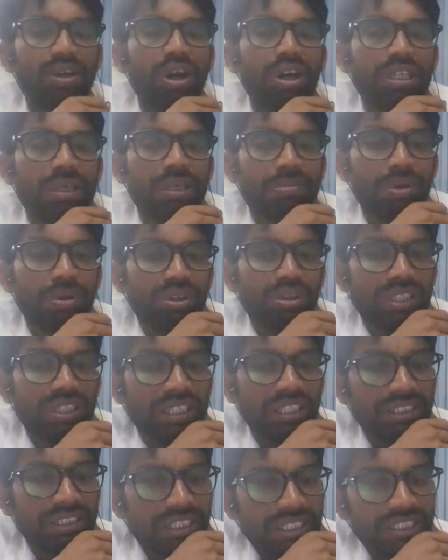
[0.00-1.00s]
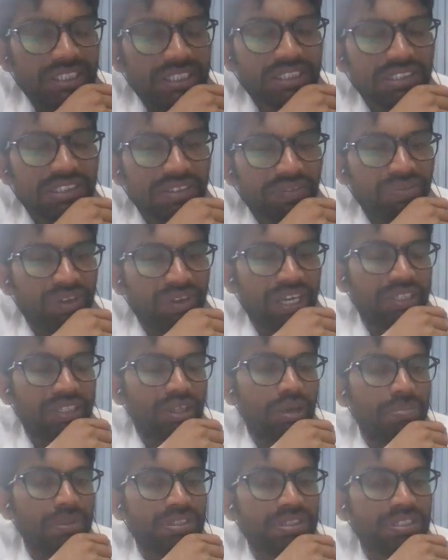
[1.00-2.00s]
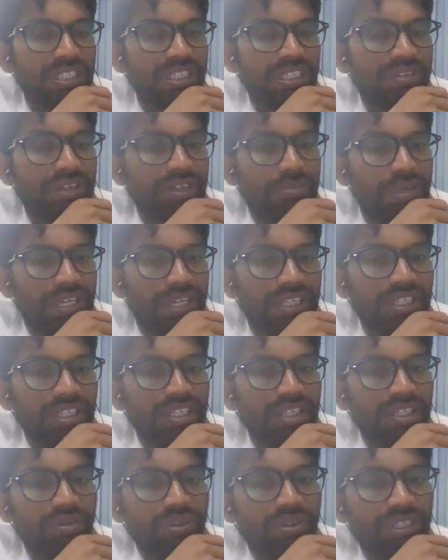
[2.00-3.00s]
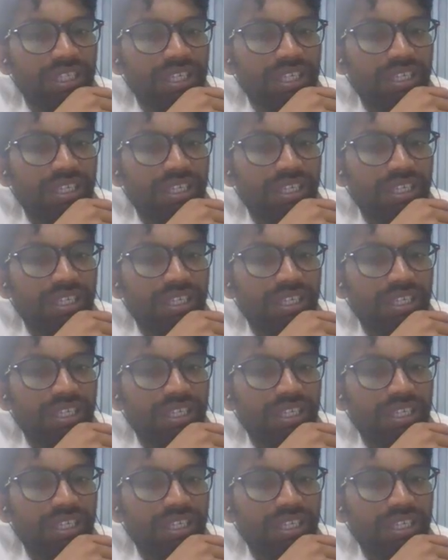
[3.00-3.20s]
about the these 5 topics in your mind. Okay,